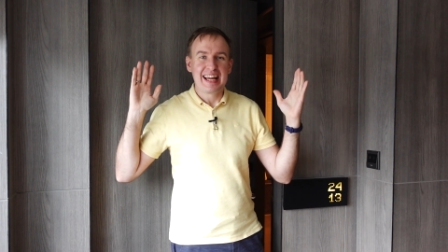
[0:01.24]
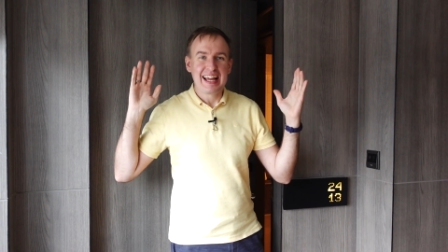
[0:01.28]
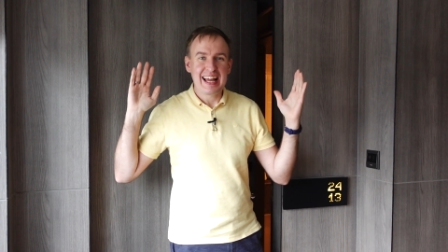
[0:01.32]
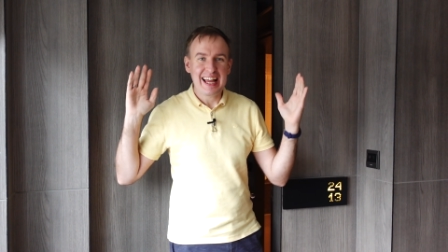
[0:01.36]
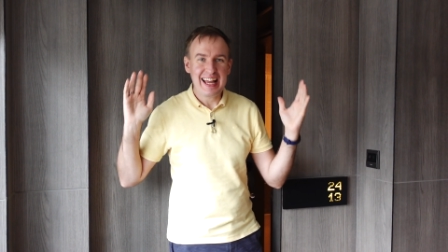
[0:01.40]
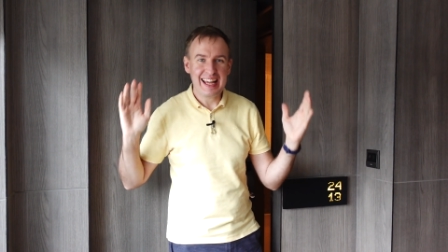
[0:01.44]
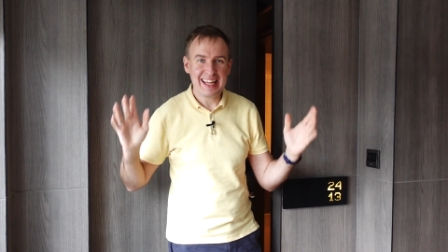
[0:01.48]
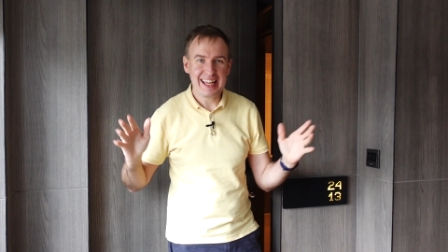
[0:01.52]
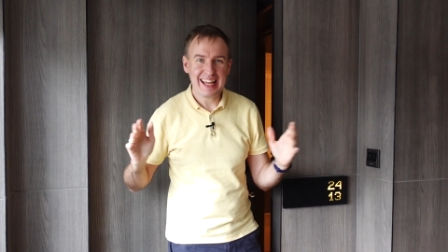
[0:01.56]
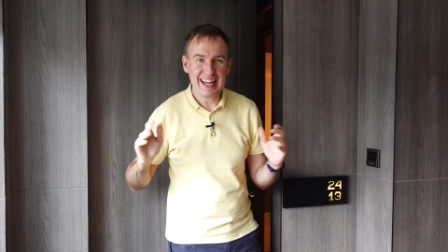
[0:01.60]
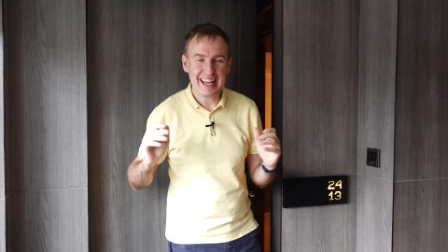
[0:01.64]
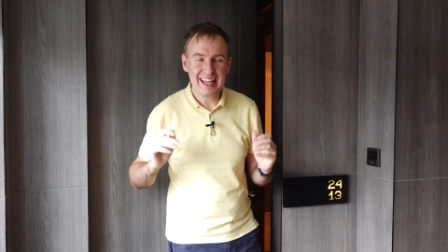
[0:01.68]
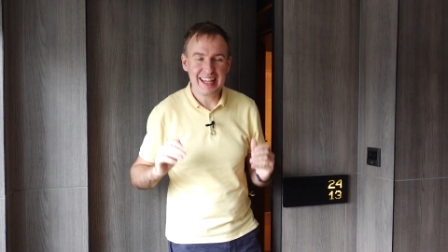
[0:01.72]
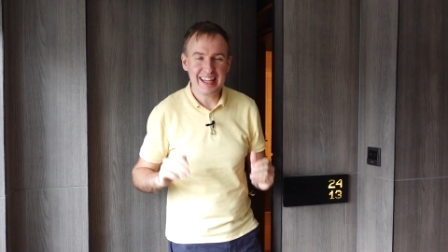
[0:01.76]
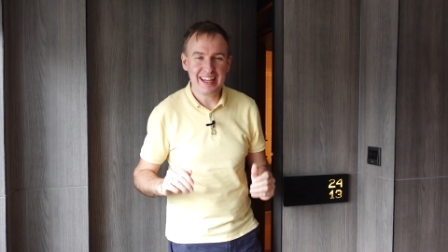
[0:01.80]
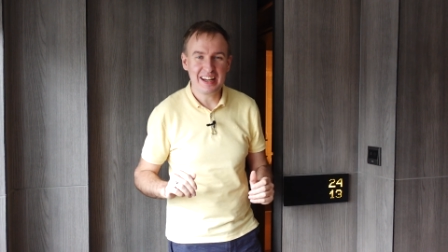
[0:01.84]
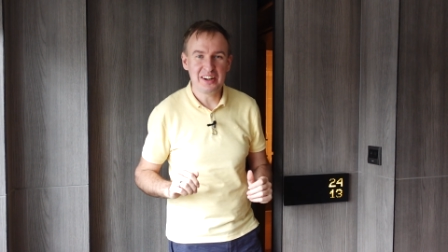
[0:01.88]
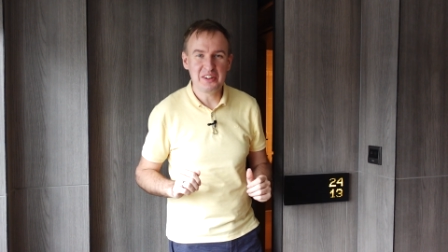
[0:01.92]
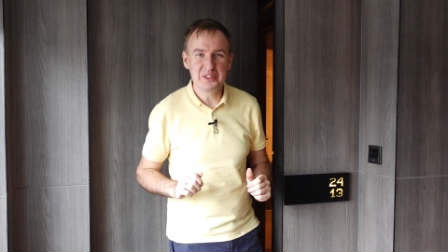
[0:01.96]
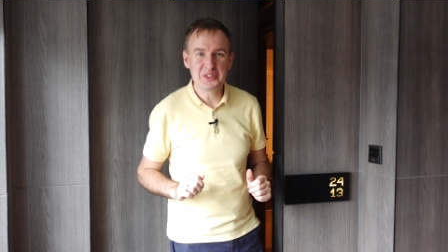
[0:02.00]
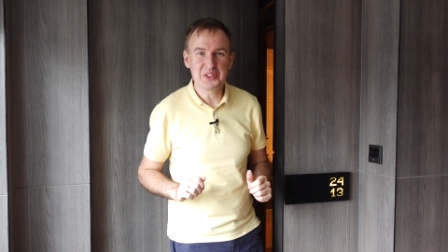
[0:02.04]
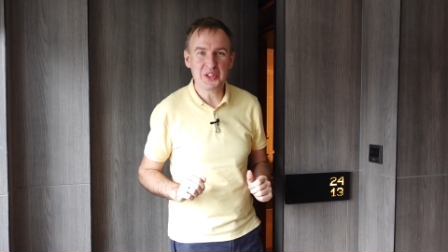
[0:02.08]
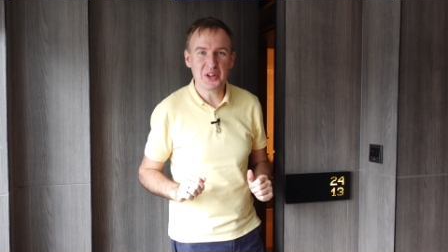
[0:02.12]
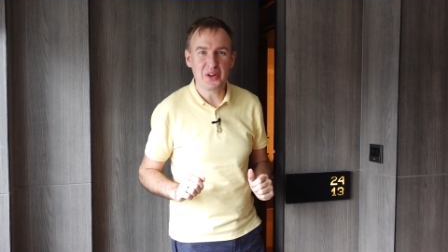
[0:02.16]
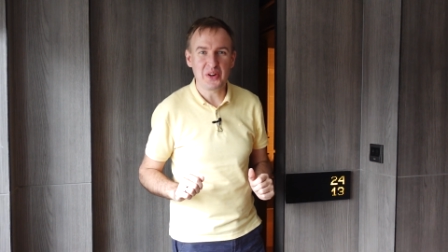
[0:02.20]
Hey
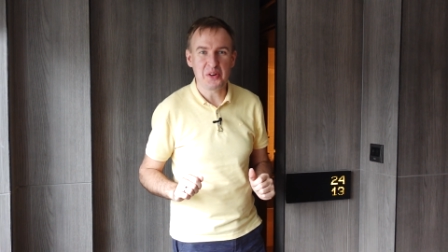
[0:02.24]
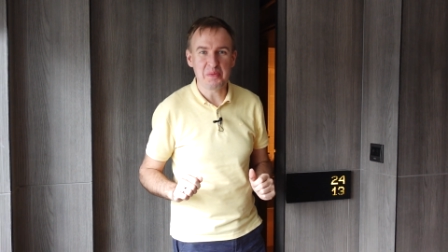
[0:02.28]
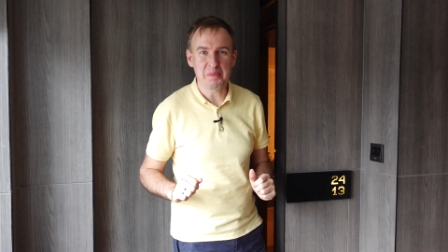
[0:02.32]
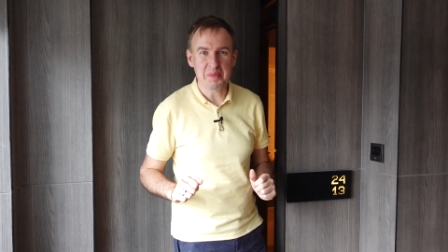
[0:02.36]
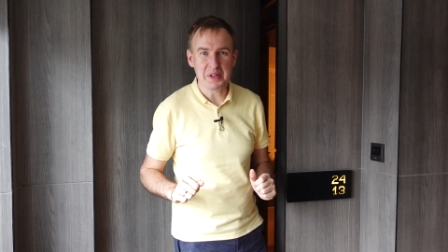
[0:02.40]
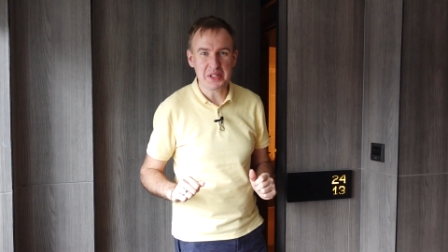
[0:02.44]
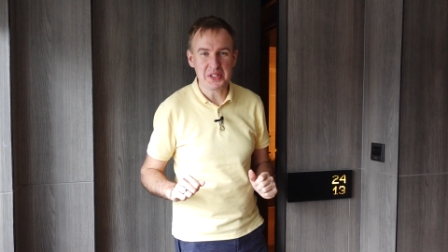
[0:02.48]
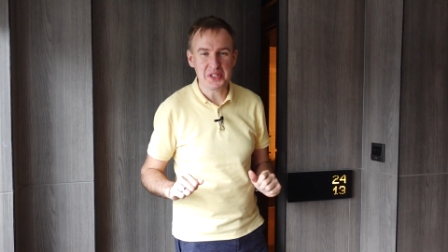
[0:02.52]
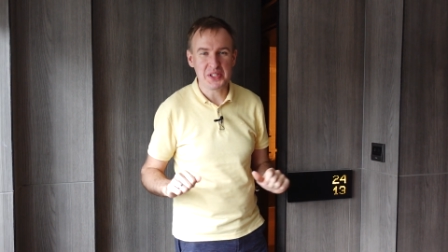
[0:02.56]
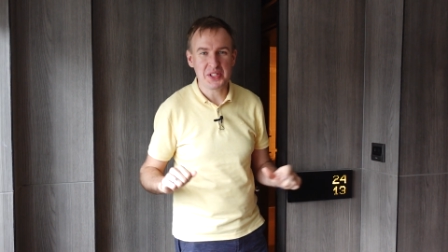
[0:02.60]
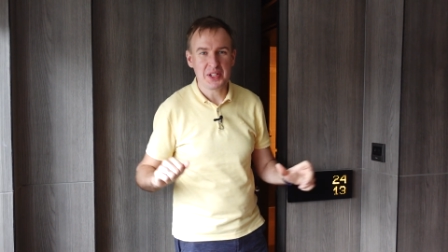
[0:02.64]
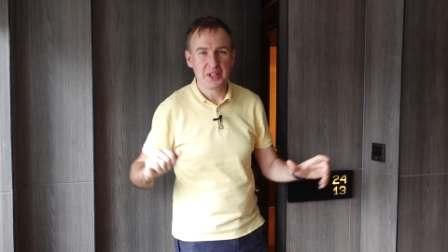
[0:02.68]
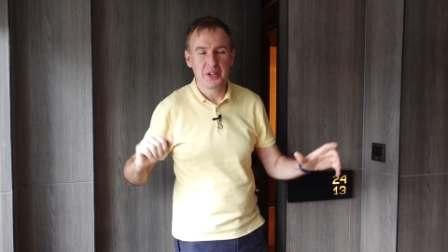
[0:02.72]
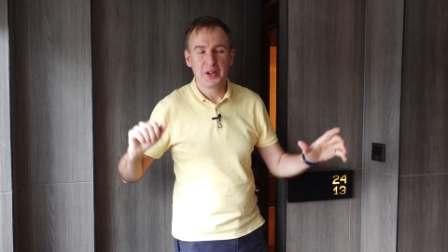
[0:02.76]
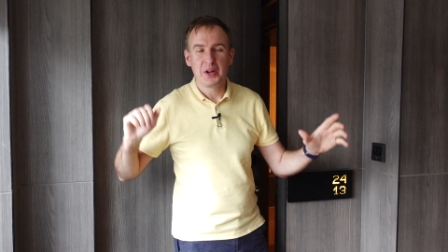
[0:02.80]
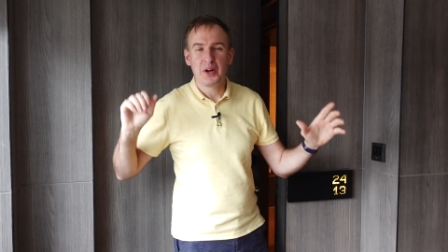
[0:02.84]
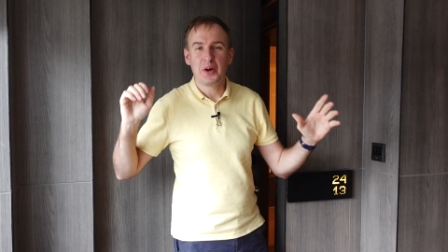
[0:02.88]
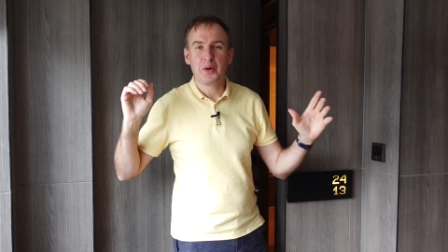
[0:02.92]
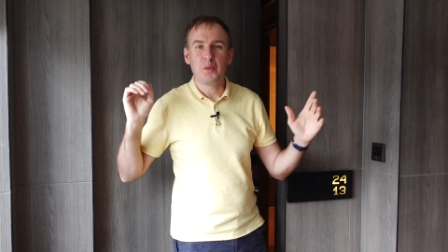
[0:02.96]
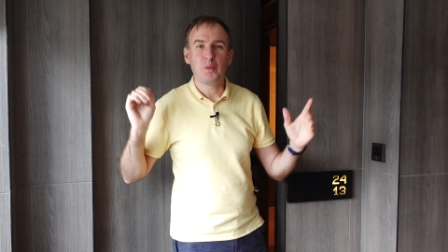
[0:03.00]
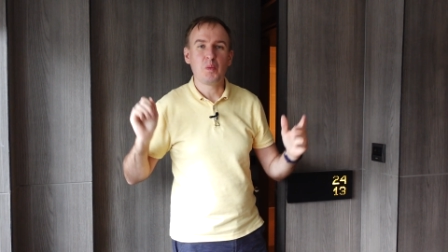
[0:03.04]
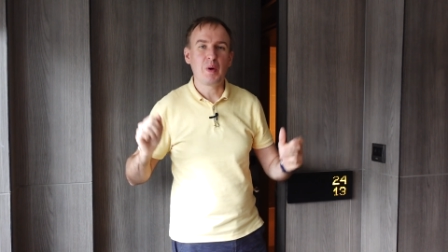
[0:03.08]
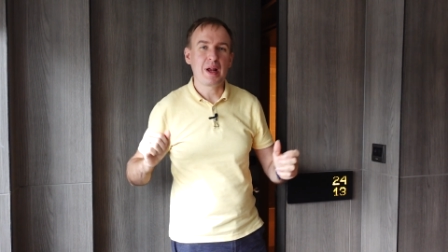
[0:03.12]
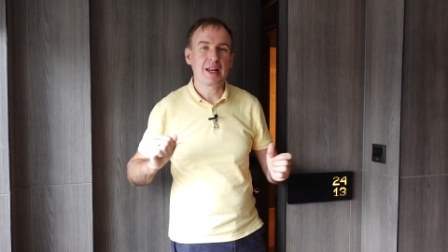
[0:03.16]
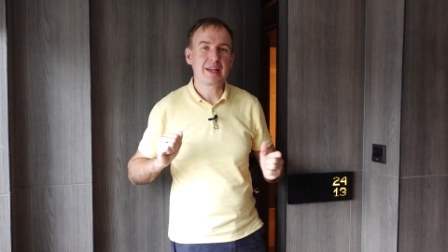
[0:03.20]
hotel hoppers,
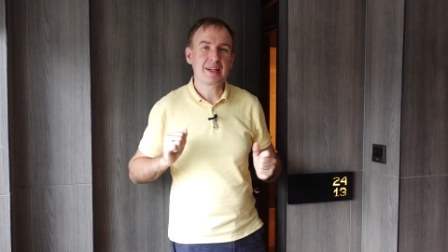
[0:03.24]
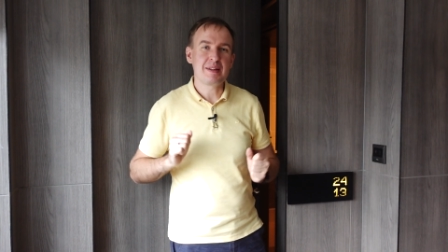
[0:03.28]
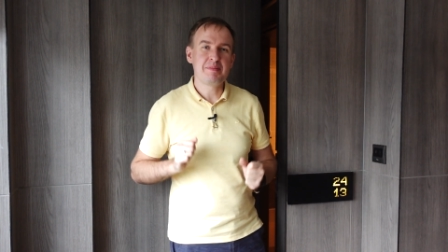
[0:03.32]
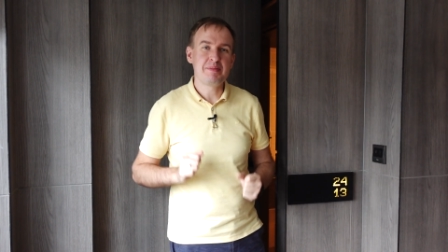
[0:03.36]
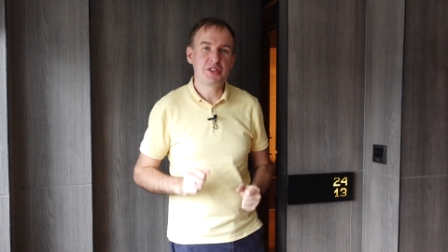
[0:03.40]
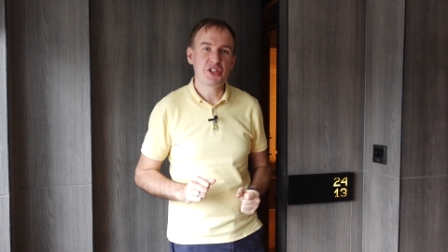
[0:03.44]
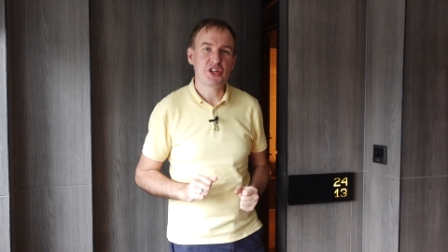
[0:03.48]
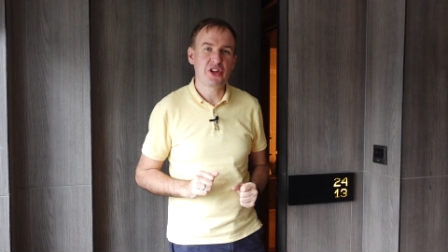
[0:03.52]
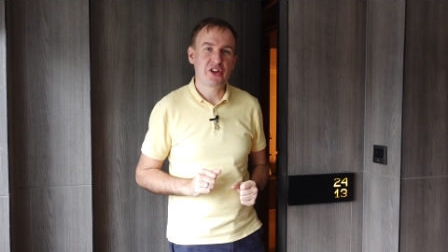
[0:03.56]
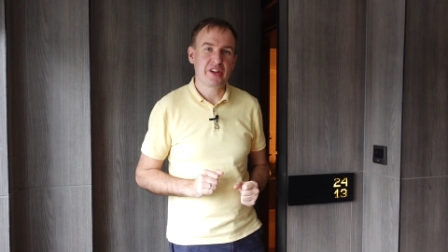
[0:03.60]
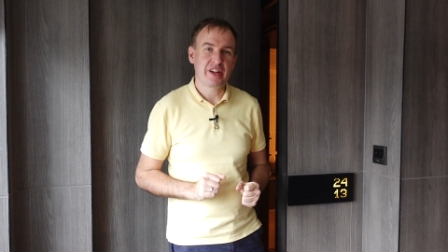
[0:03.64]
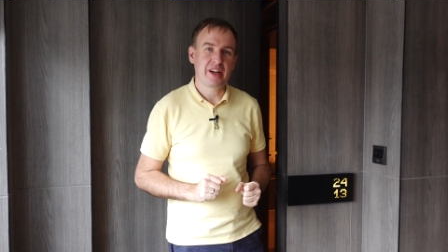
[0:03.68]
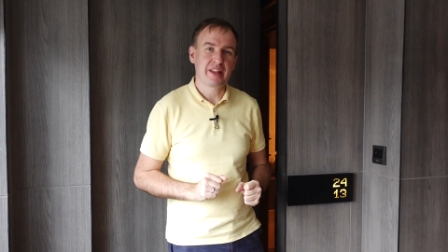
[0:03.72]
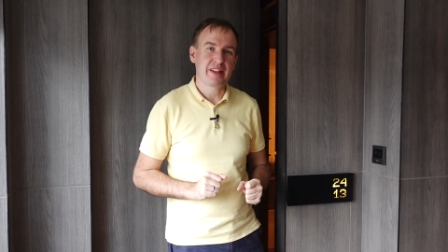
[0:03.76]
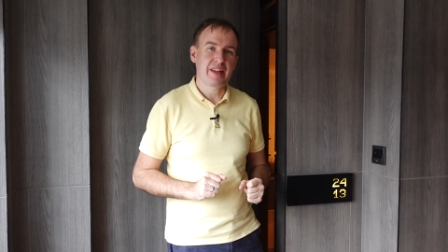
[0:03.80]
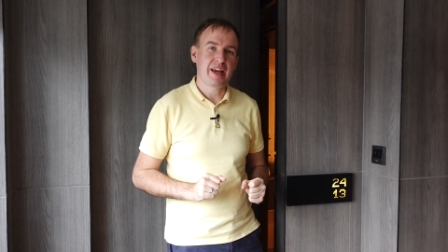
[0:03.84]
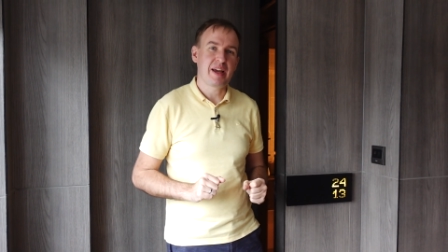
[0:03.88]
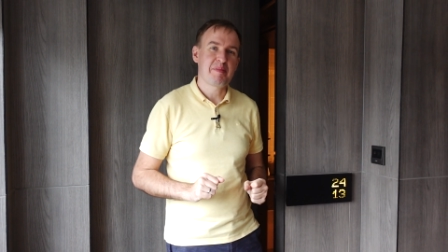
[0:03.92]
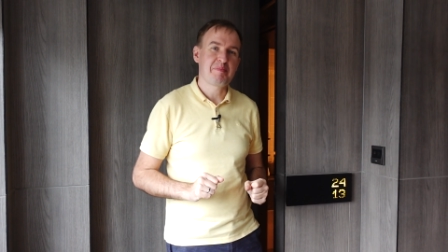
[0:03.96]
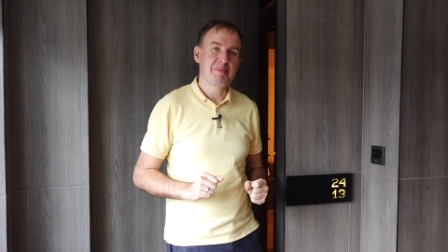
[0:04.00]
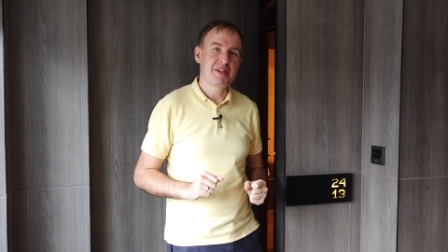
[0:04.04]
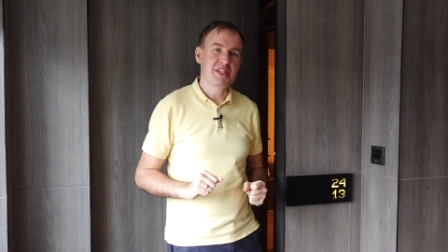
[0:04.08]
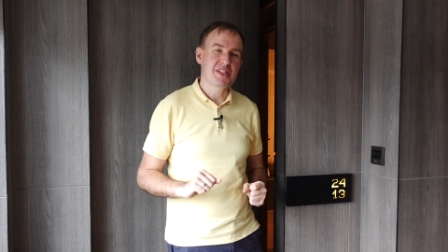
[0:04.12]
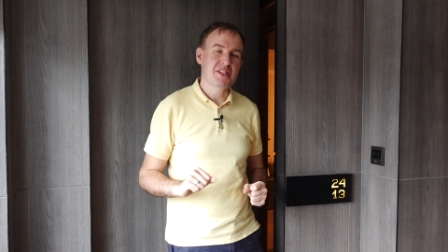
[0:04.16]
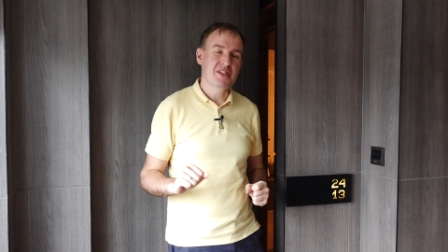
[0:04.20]
welcome to another
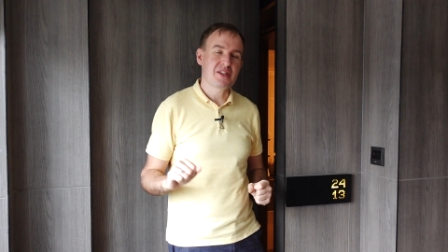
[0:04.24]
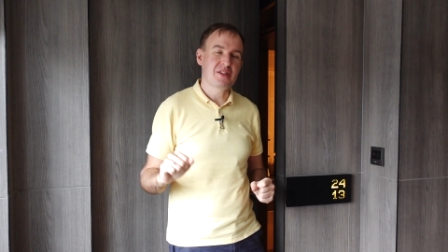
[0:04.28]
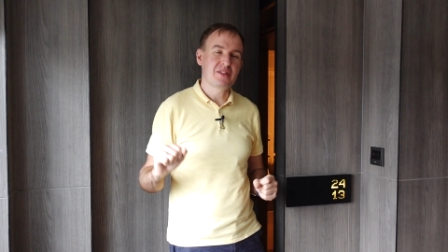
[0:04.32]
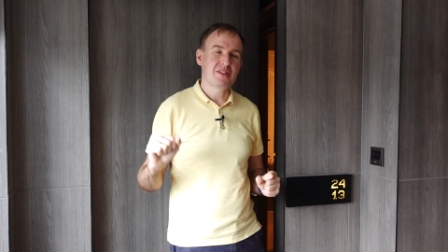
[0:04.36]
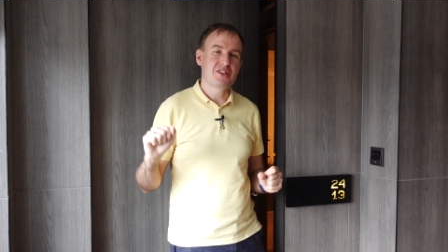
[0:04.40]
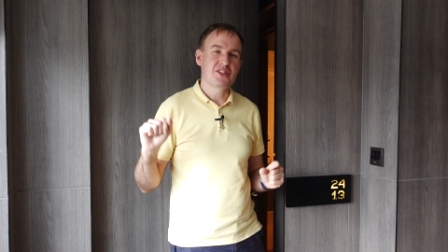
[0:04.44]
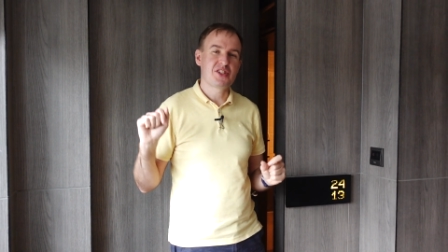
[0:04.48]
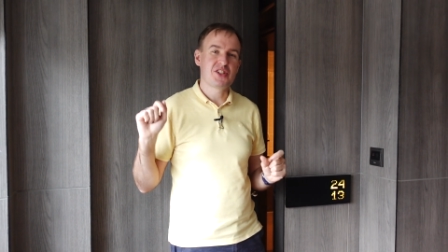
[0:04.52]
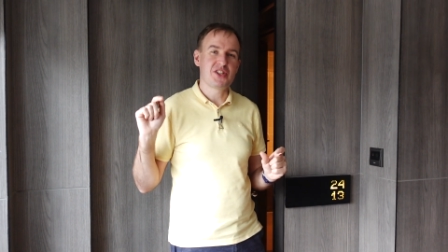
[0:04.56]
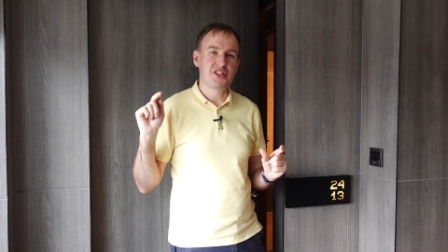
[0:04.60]
episode.